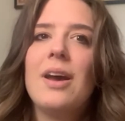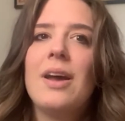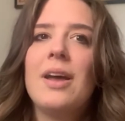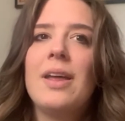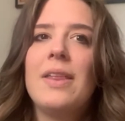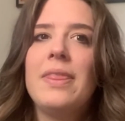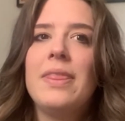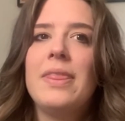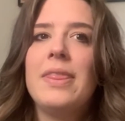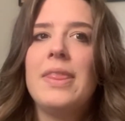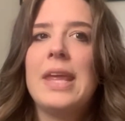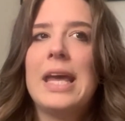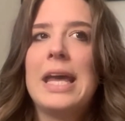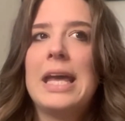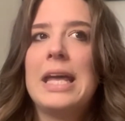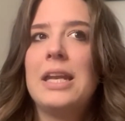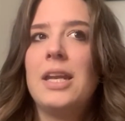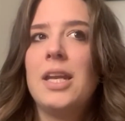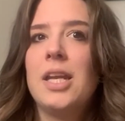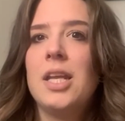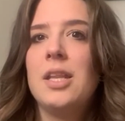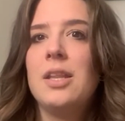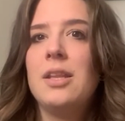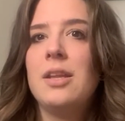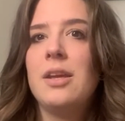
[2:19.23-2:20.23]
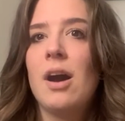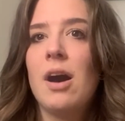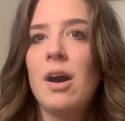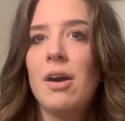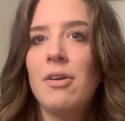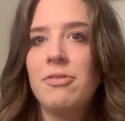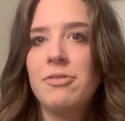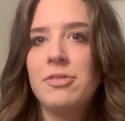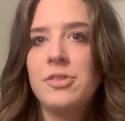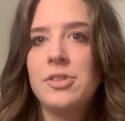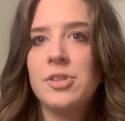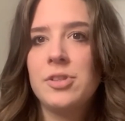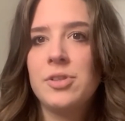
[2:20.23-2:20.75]
And then in the
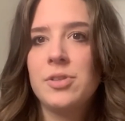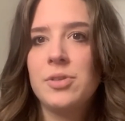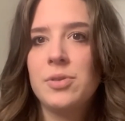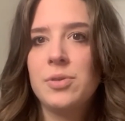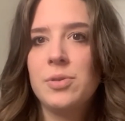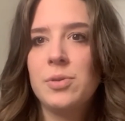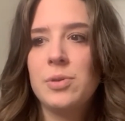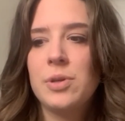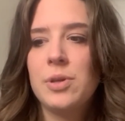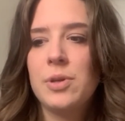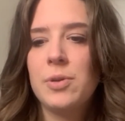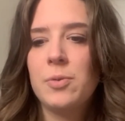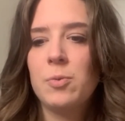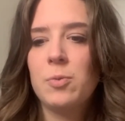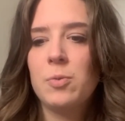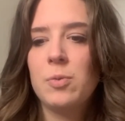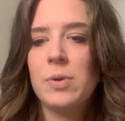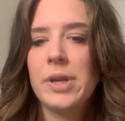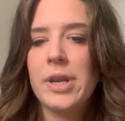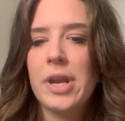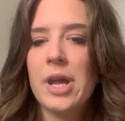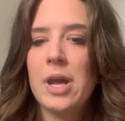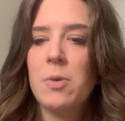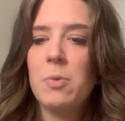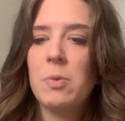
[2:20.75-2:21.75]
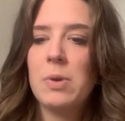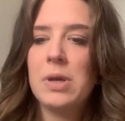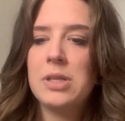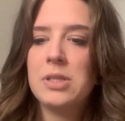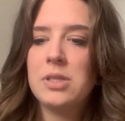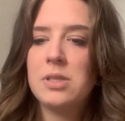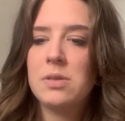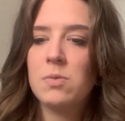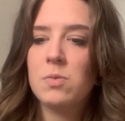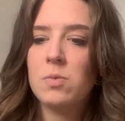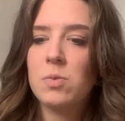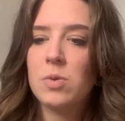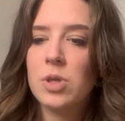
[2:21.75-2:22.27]
afternoon when I
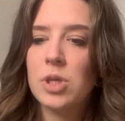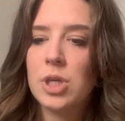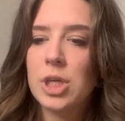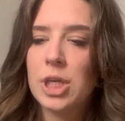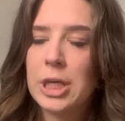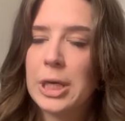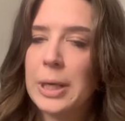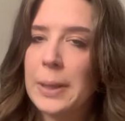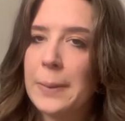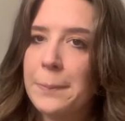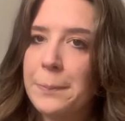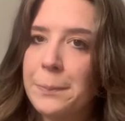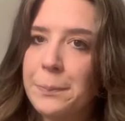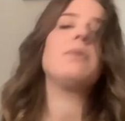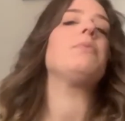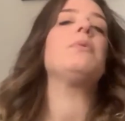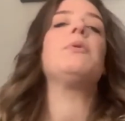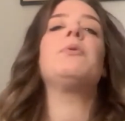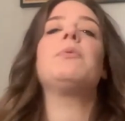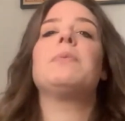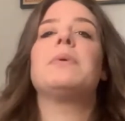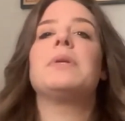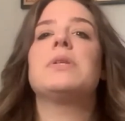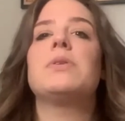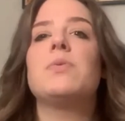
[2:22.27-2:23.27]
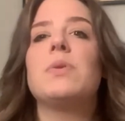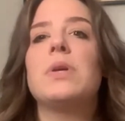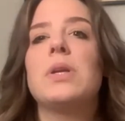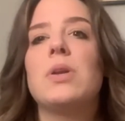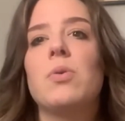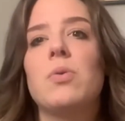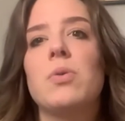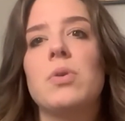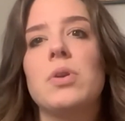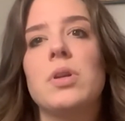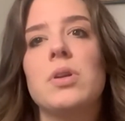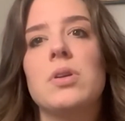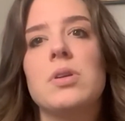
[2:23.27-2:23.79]
went to work, when we were
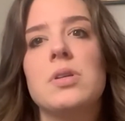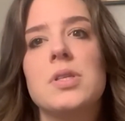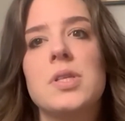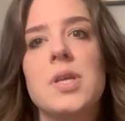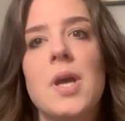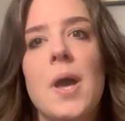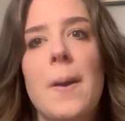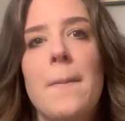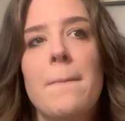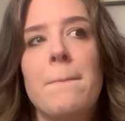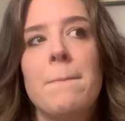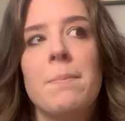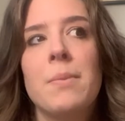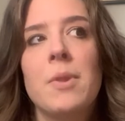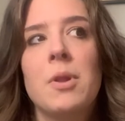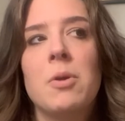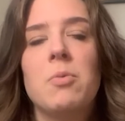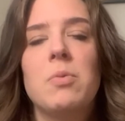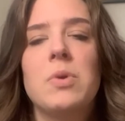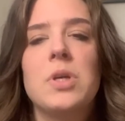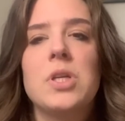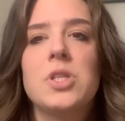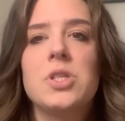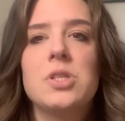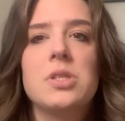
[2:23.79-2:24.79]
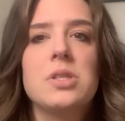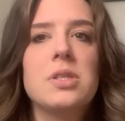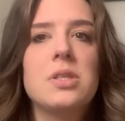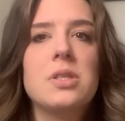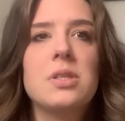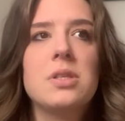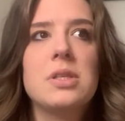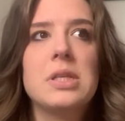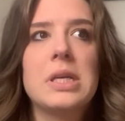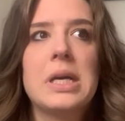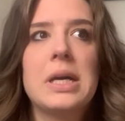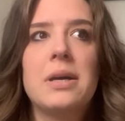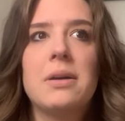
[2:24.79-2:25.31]
between orders, we
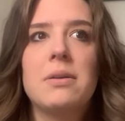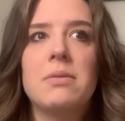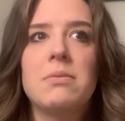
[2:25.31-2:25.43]
just